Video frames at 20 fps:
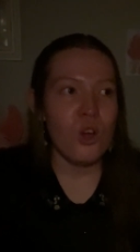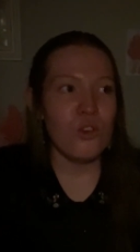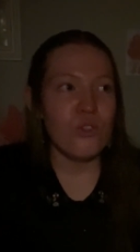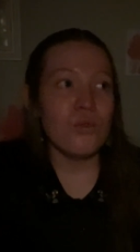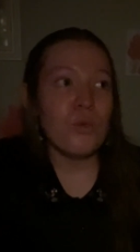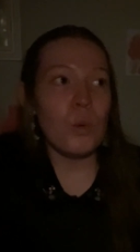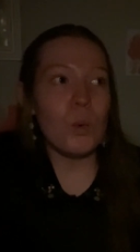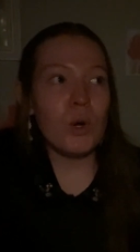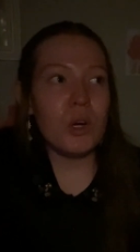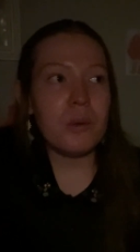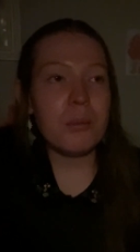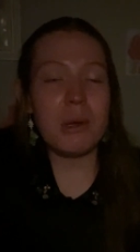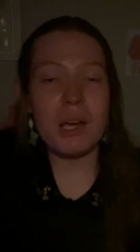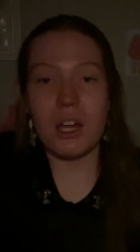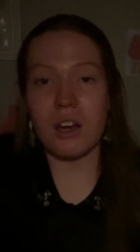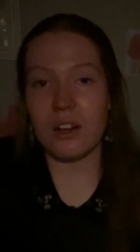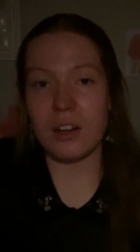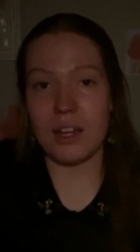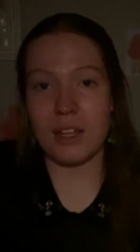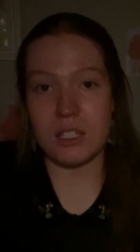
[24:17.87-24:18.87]
for
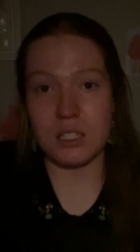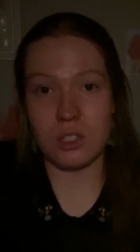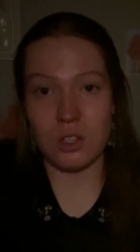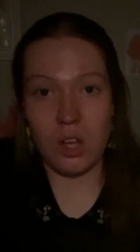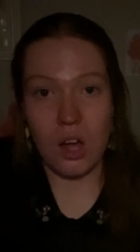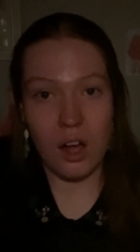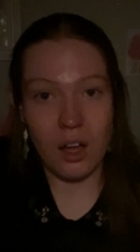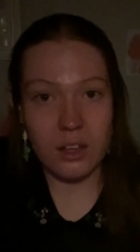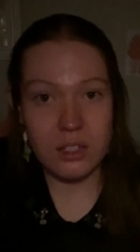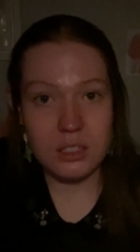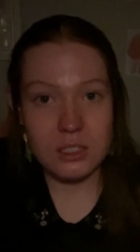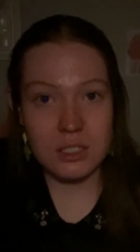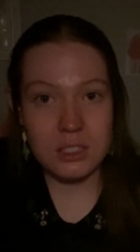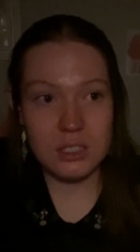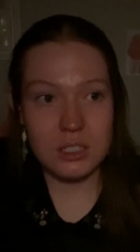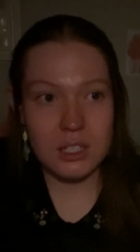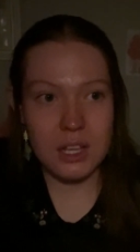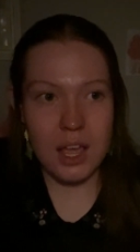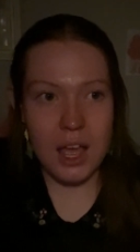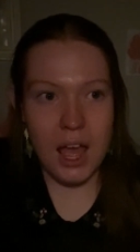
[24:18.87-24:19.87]
Paradise
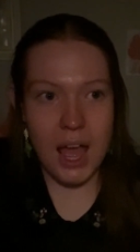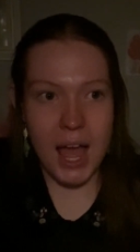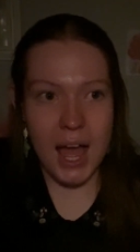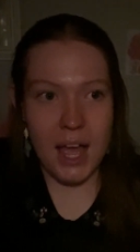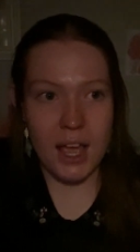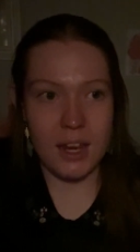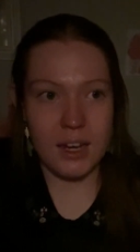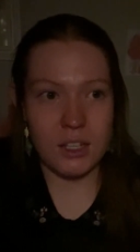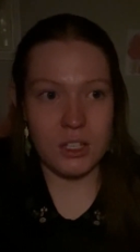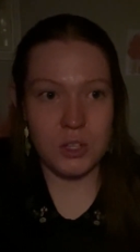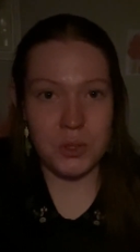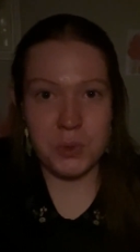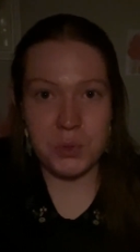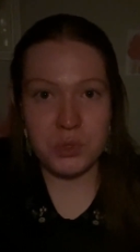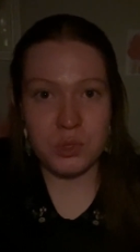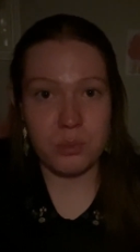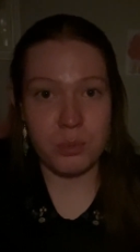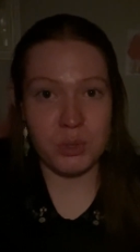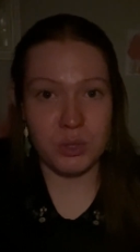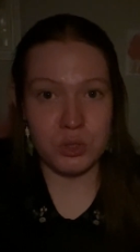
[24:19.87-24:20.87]
Lost at
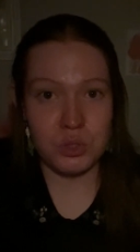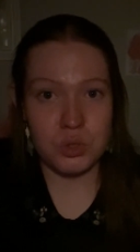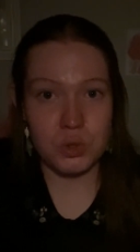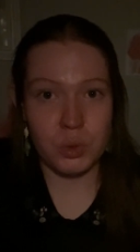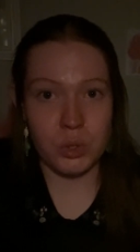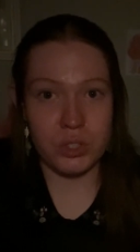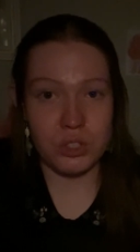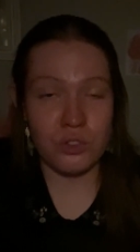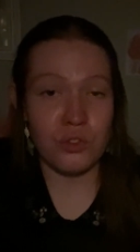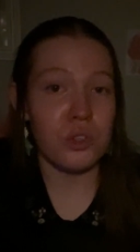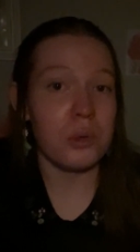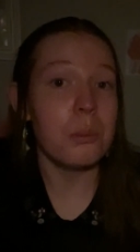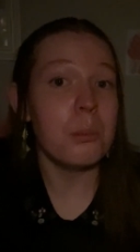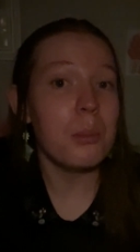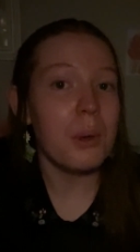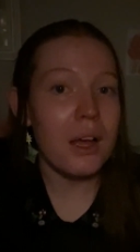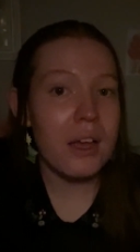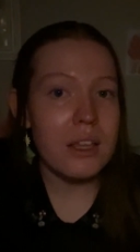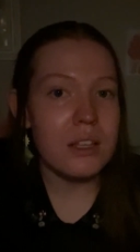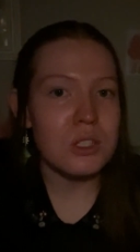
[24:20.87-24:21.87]
used bookstores for
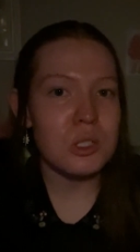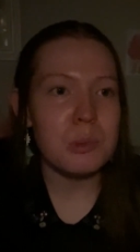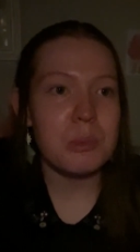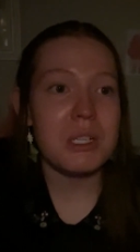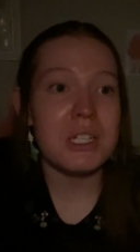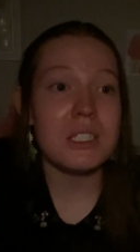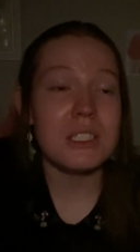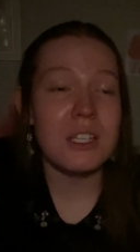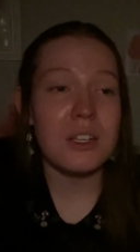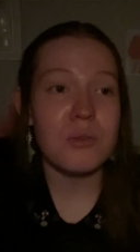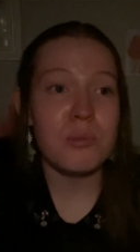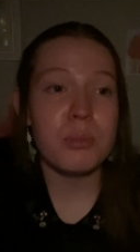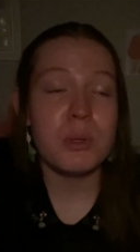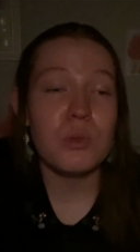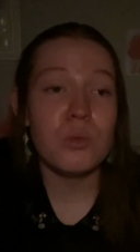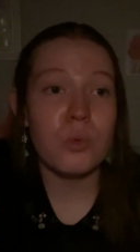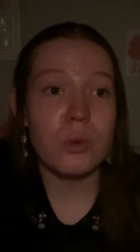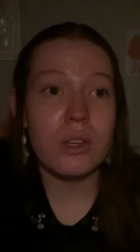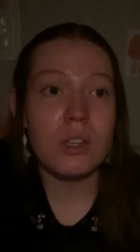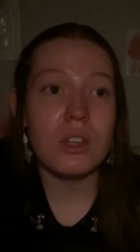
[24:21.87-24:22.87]
months because I've
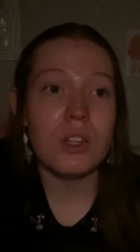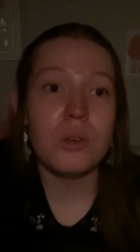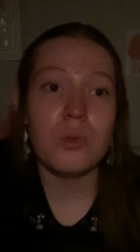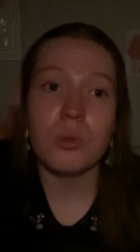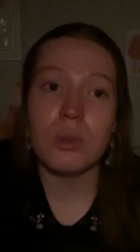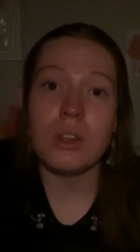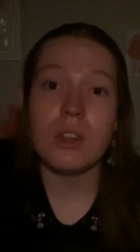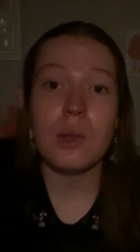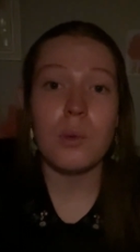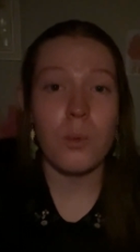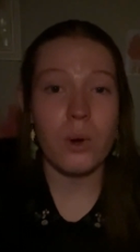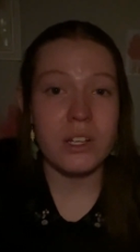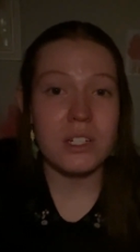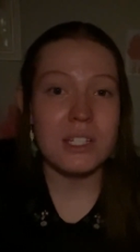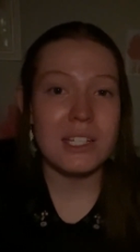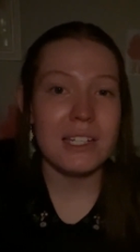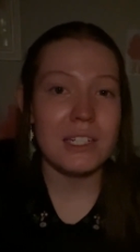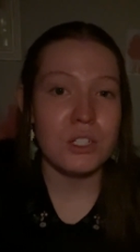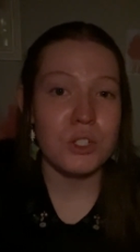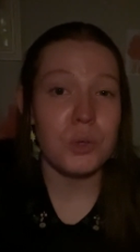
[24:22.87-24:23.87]
been really, really
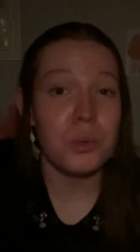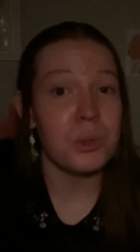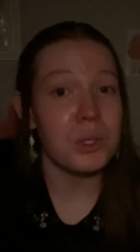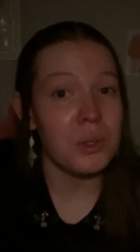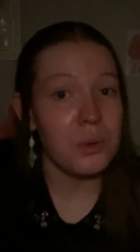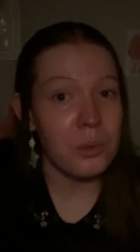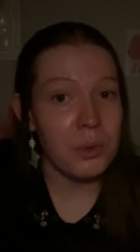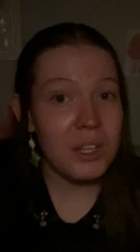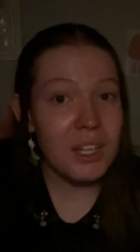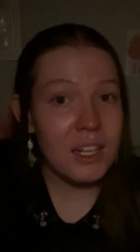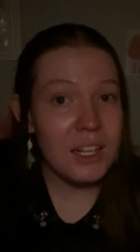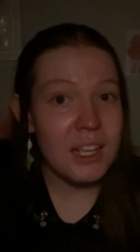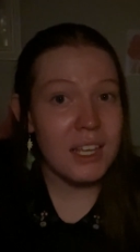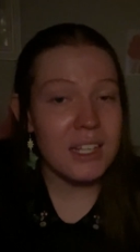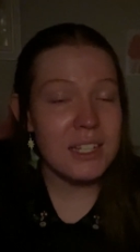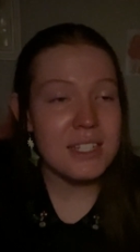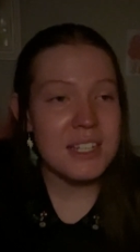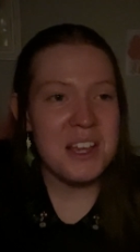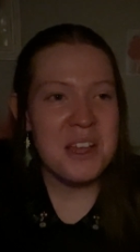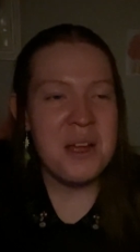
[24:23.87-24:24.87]
wanting to reread
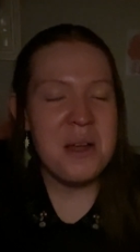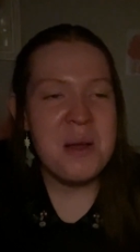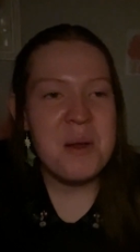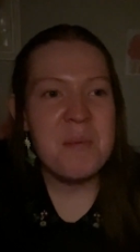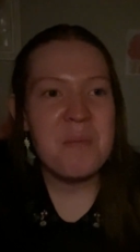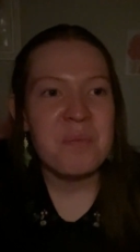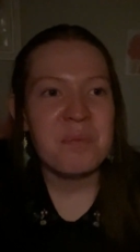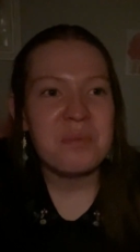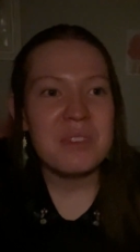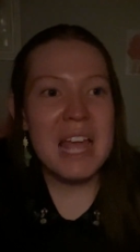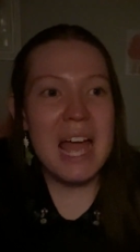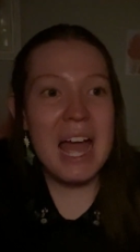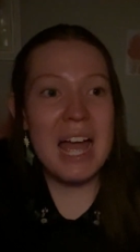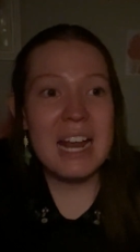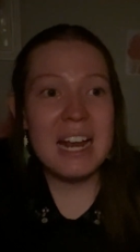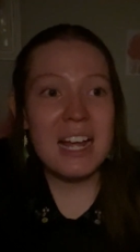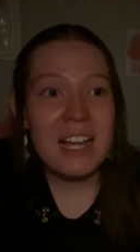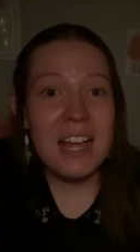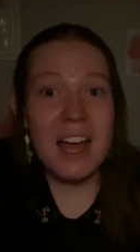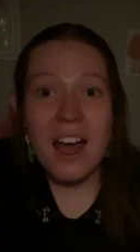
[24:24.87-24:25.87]
it. And
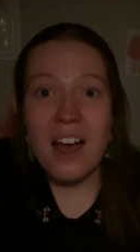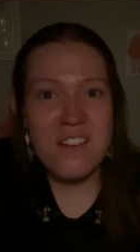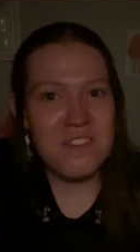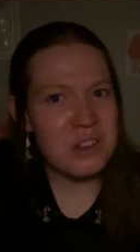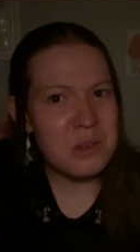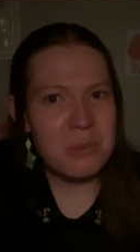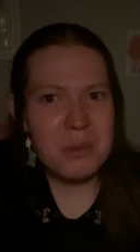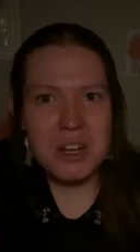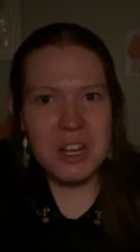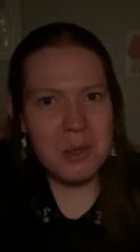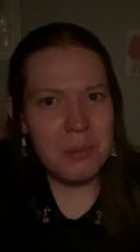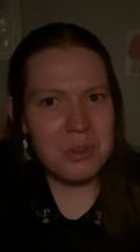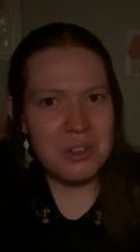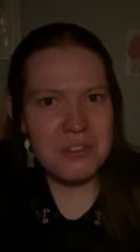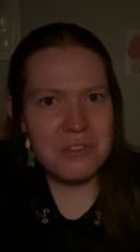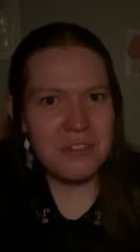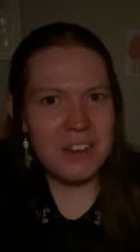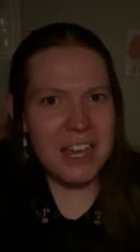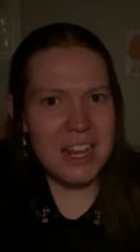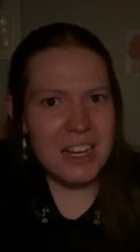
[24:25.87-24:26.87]
I haven't been able to
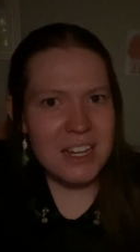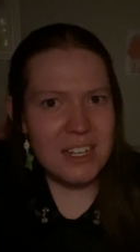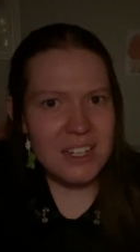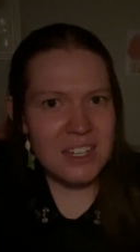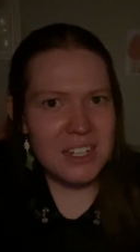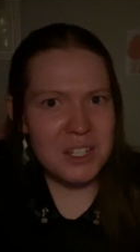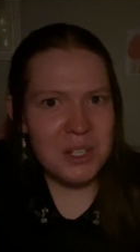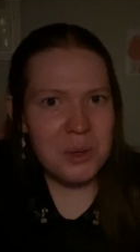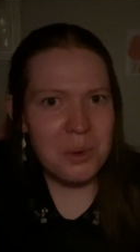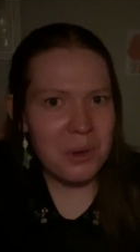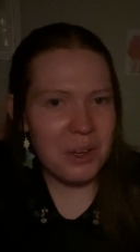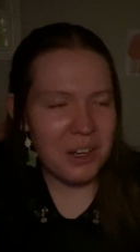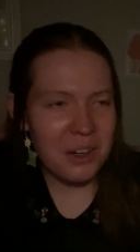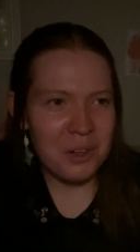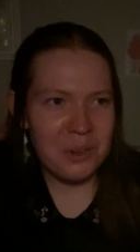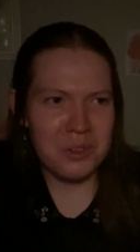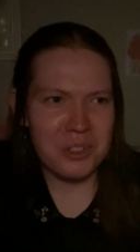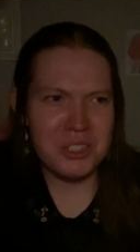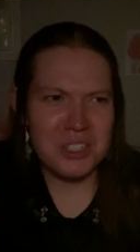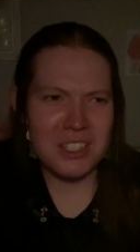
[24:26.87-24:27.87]
find it anywhere,
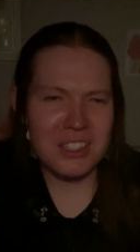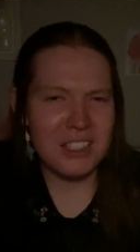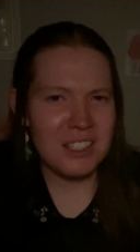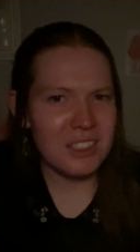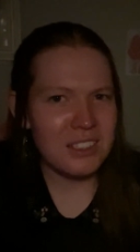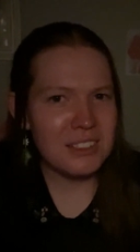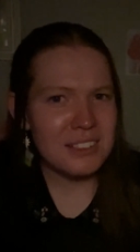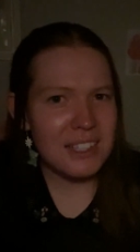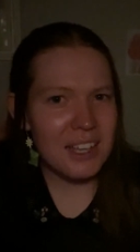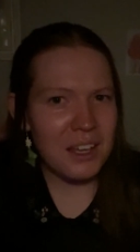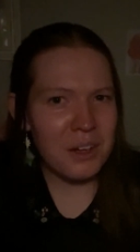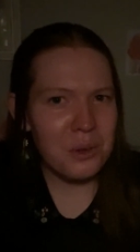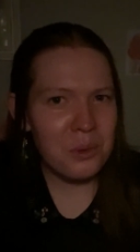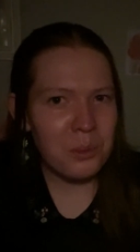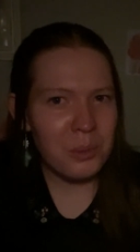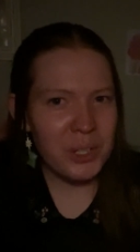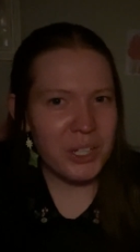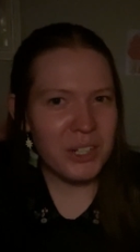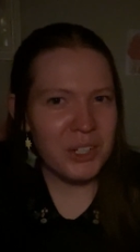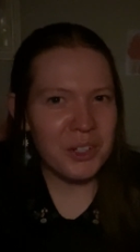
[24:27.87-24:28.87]
which I think is kind of
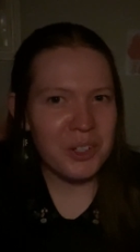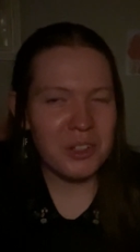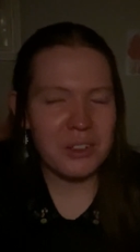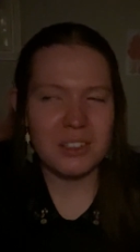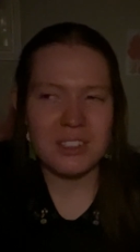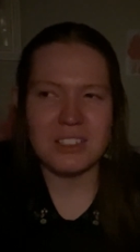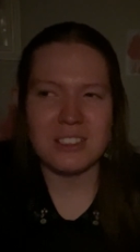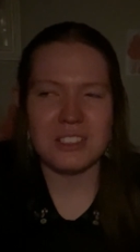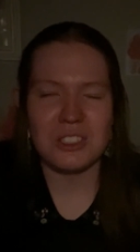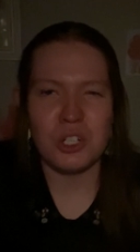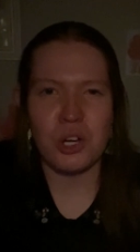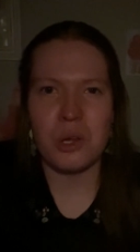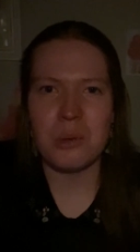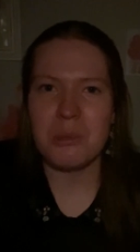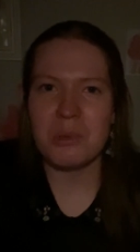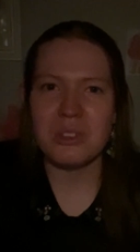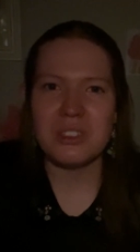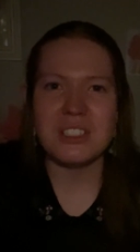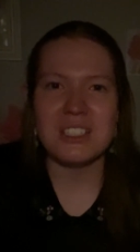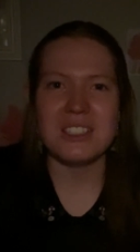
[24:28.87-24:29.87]
weird because John
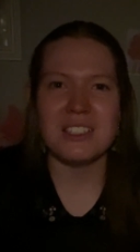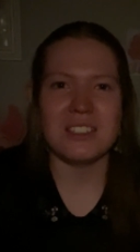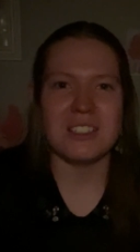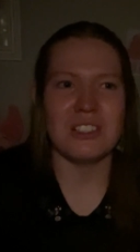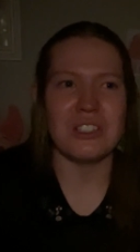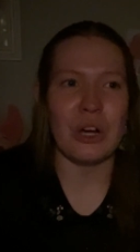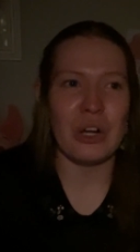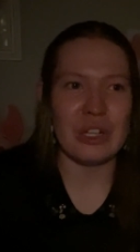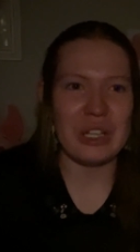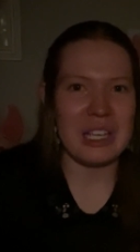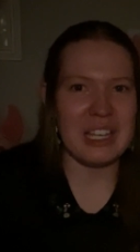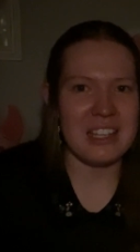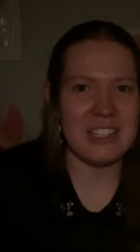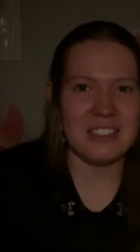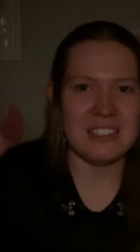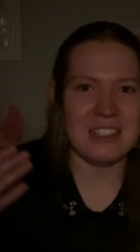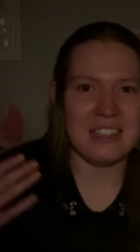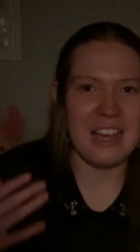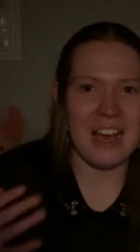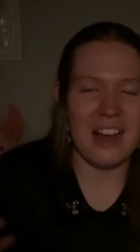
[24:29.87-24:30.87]
Milton, it's not like
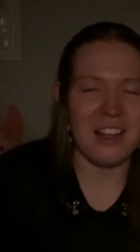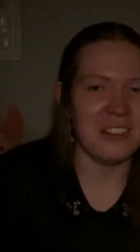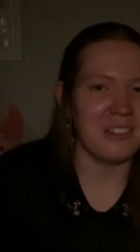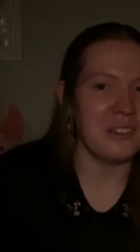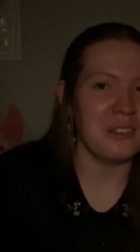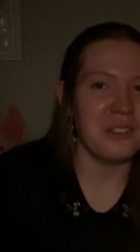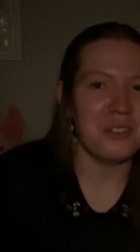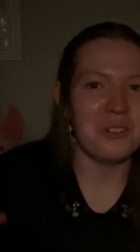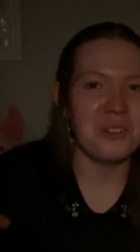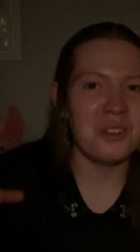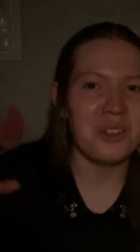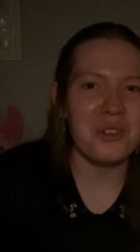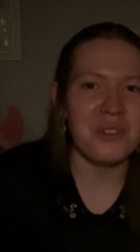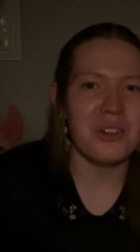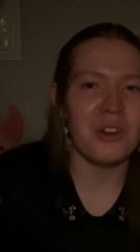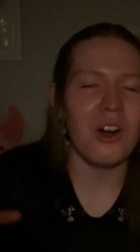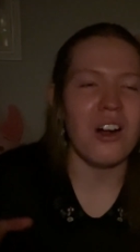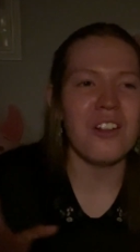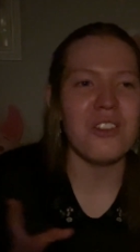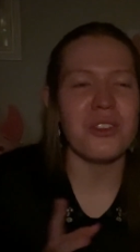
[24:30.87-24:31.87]
he's that little of an
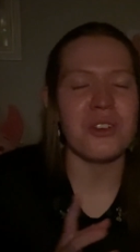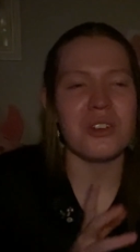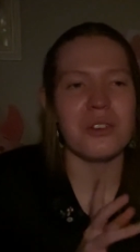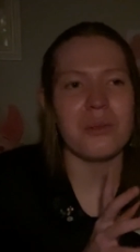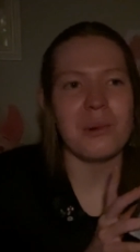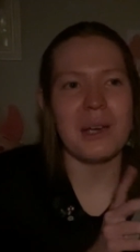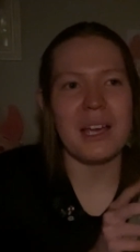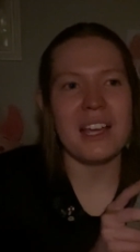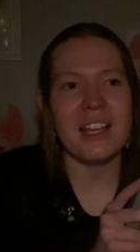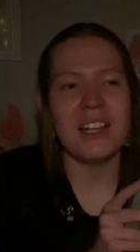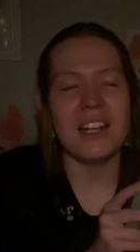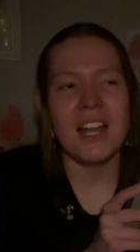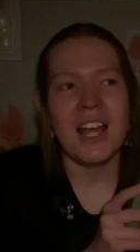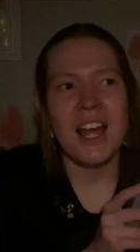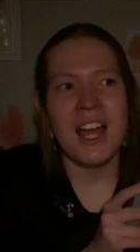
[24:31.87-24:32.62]
author, right?